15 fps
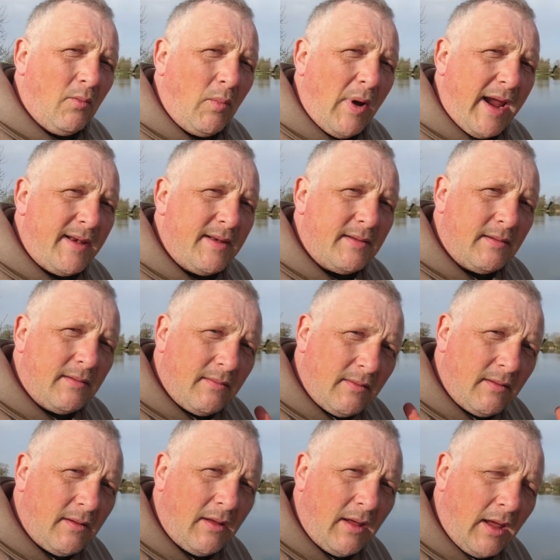when
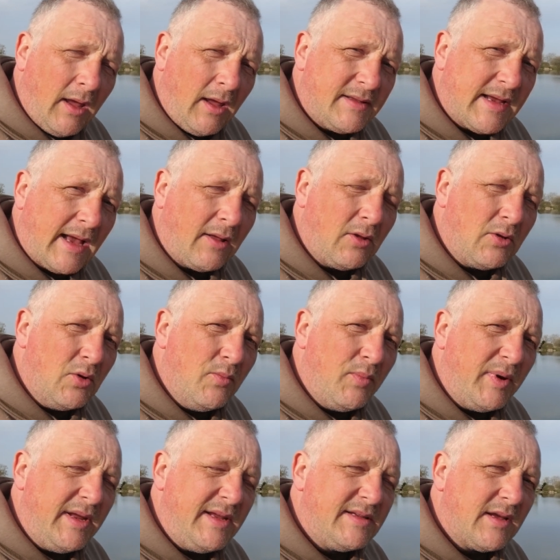tackle
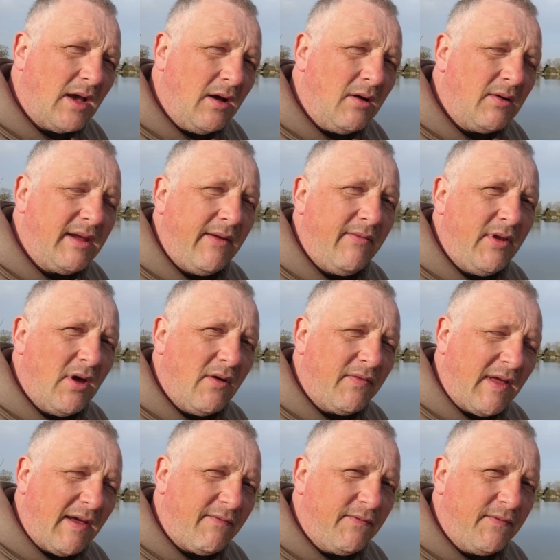companies are giving
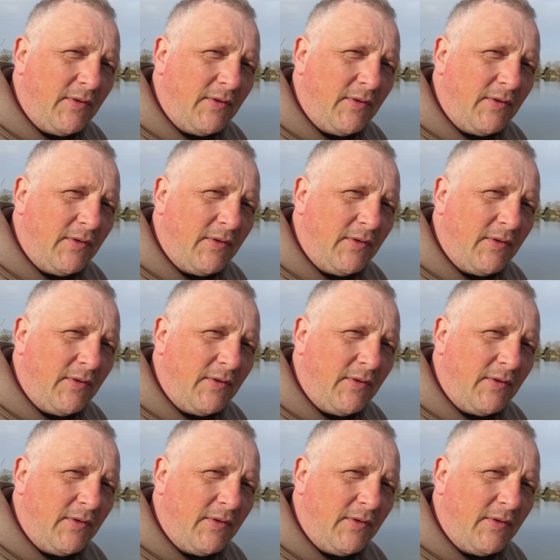off that